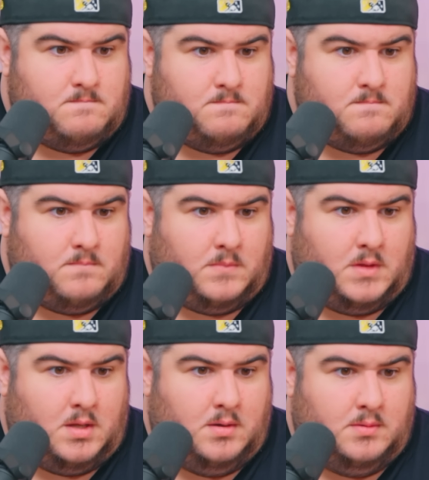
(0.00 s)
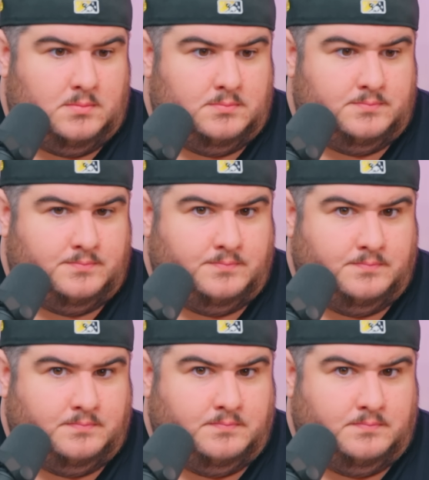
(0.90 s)

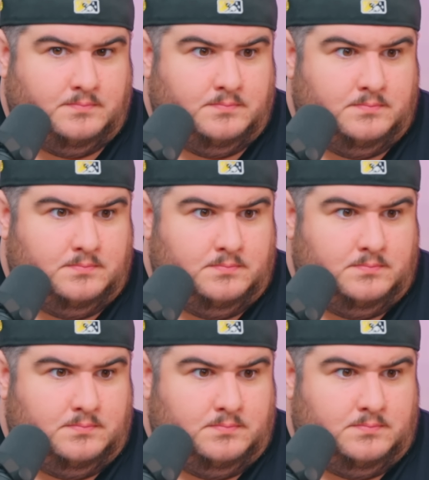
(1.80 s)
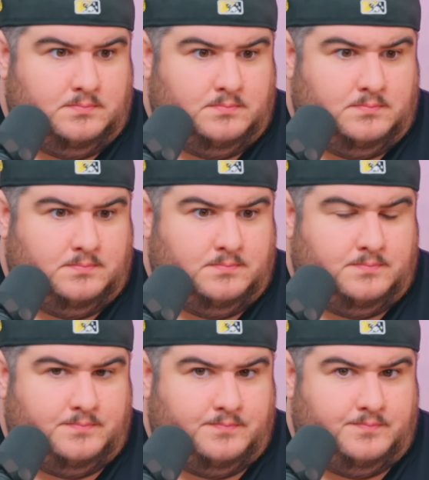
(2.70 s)

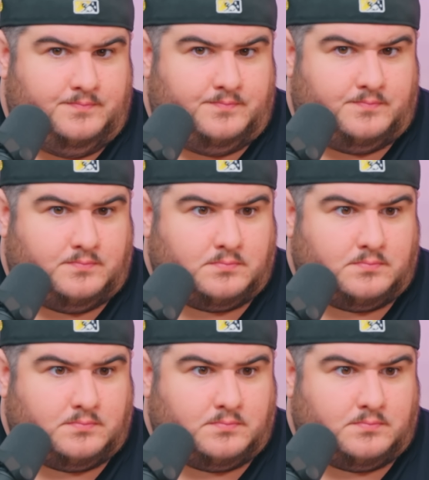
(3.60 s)
[no speech]